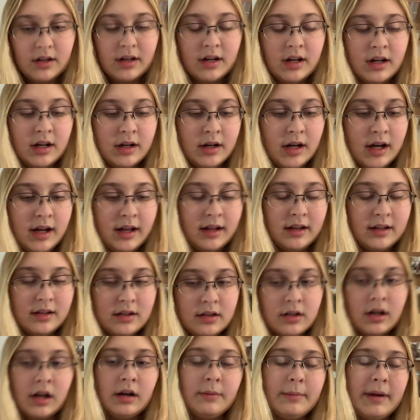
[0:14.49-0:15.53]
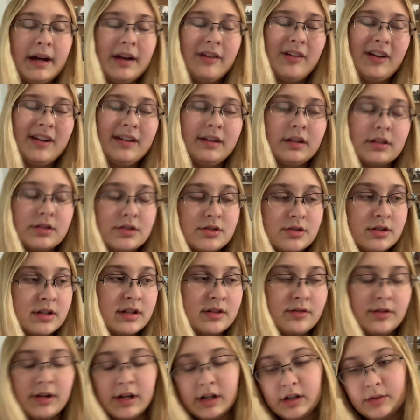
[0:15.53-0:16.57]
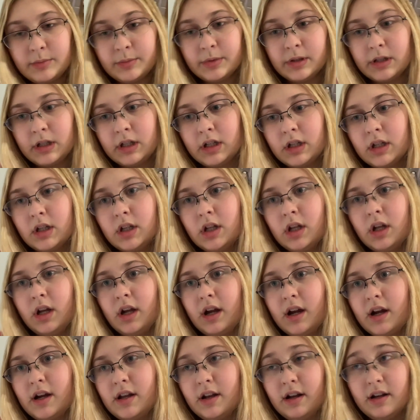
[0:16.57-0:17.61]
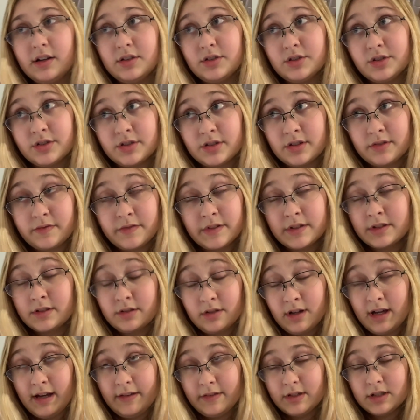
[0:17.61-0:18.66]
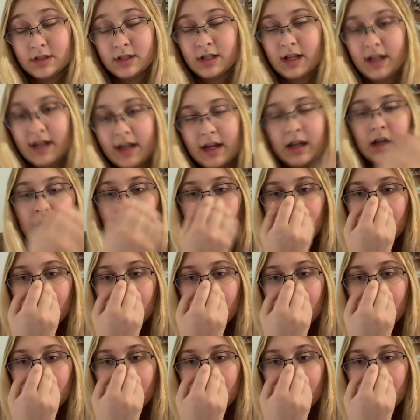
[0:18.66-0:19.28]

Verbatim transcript: Uh, I got a migraine yesterday randomly, and I just still have it today.